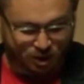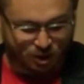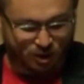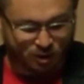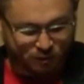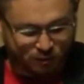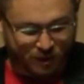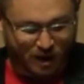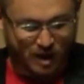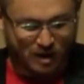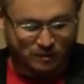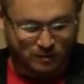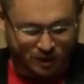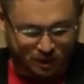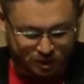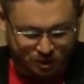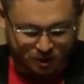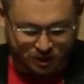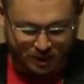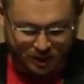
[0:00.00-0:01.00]

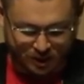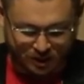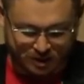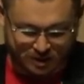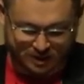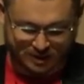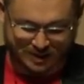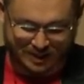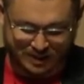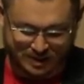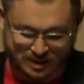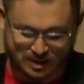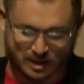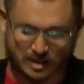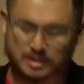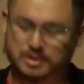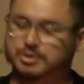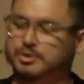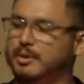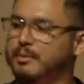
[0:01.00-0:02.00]
3,500 years since the
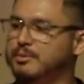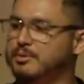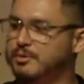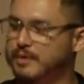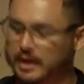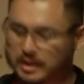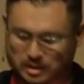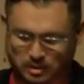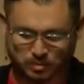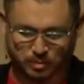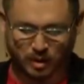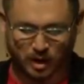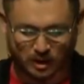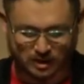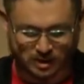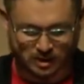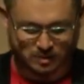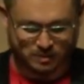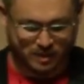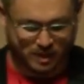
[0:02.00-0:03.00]
inscripturation
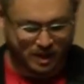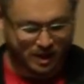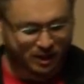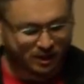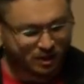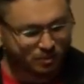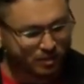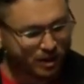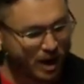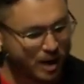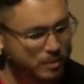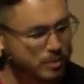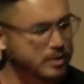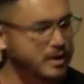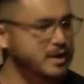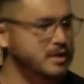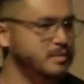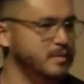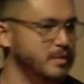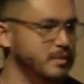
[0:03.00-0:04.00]
process began, the Bible
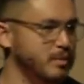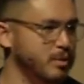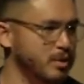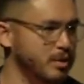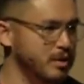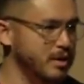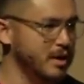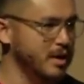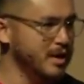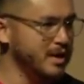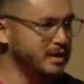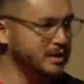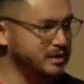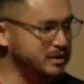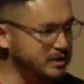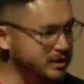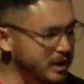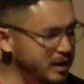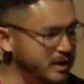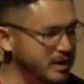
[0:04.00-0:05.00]
has been more
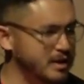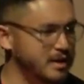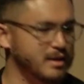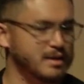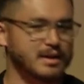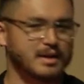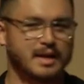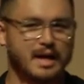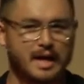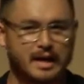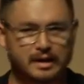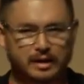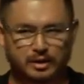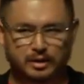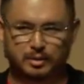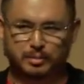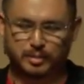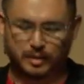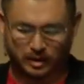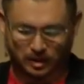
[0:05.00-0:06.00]
studied than any
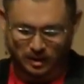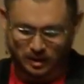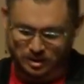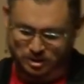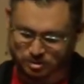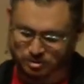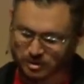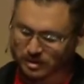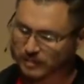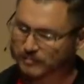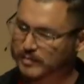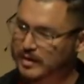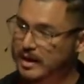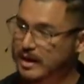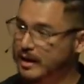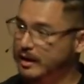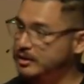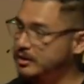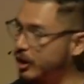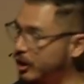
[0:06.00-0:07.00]
other book in history.
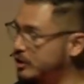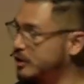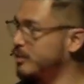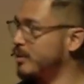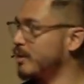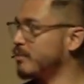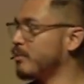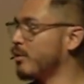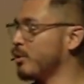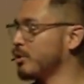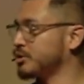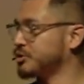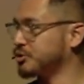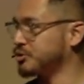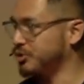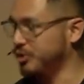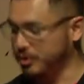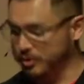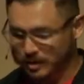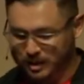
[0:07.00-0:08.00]
It's also been more
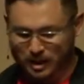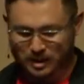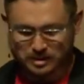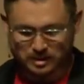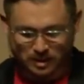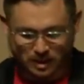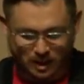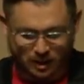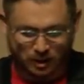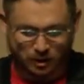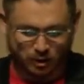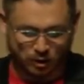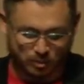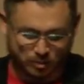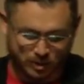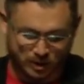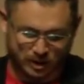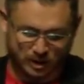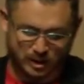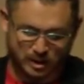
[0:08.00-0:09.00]
scrutinized than any other
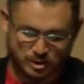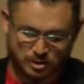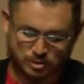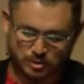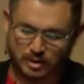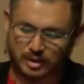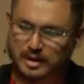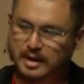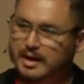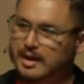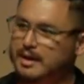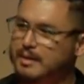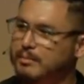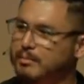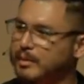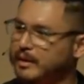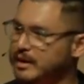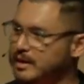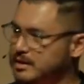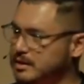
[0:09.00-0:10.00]
book in history,
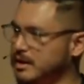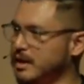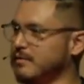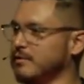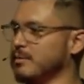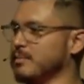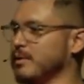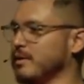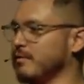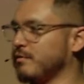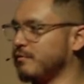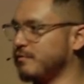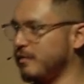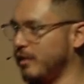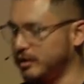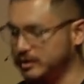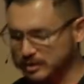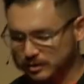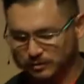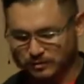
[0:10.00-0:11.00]
but it's never been
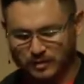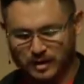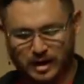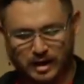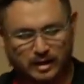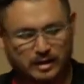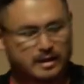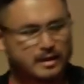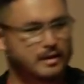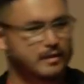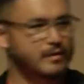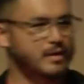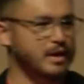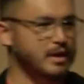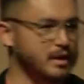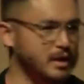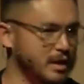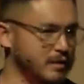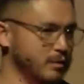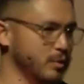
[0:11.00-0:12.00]
falsified,
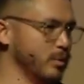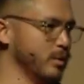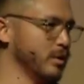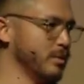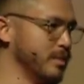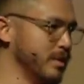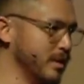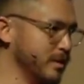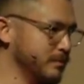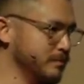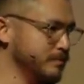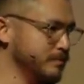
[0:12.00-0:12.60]
and it never will be.